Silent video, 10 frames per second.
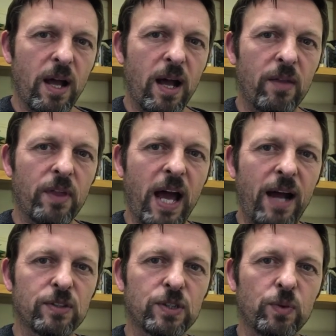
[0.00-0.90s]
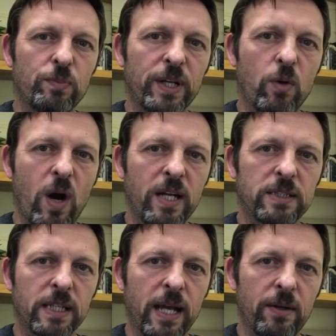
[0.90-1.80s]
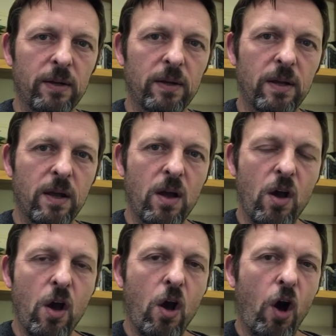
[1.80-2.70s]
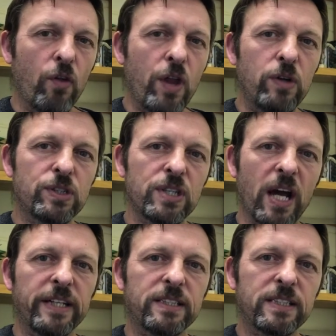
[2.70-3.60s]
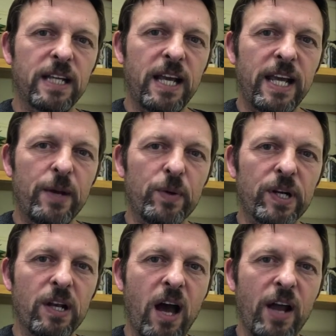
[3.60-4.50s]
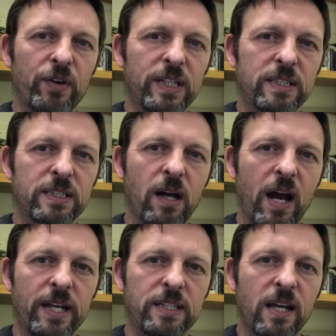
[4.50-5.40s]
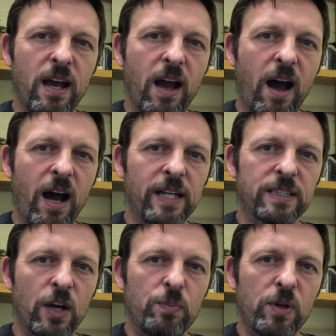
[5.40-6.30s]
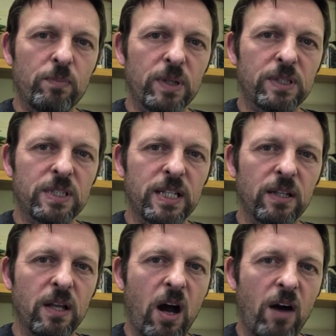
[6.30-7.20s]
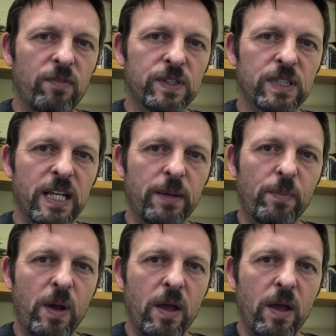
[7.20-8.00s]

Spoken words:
and the house would be quiet again. On those nights, he would lie on his side, eyes open but still half asleep,